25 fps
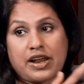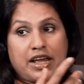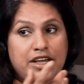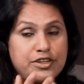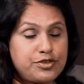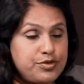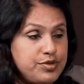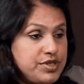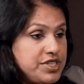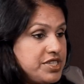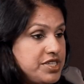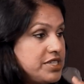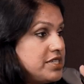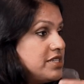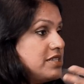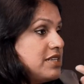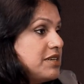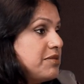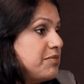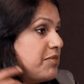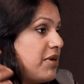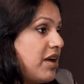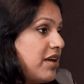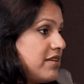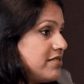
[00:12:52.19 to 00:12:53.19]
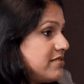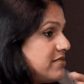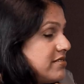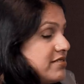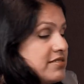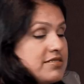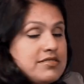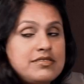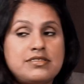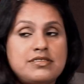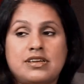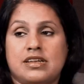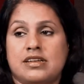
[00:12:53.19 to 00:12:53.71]
graduation and
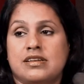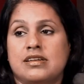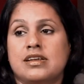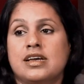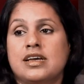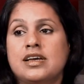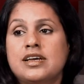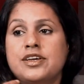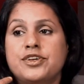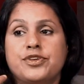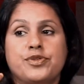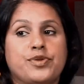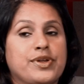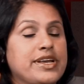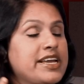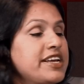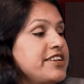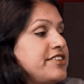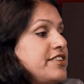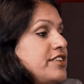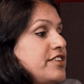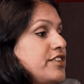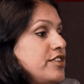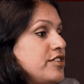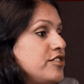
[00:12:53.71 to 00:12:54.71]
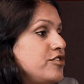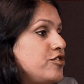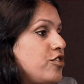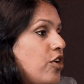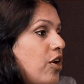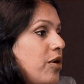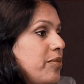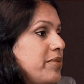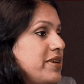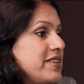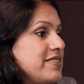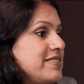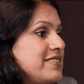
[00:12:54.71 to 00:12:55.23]
masters and get into a
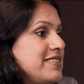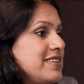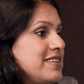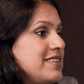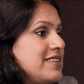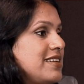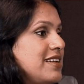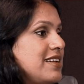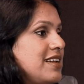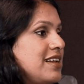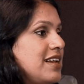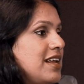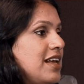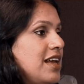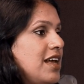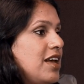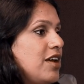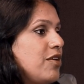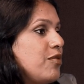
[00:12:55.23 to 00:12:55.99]
job and settle?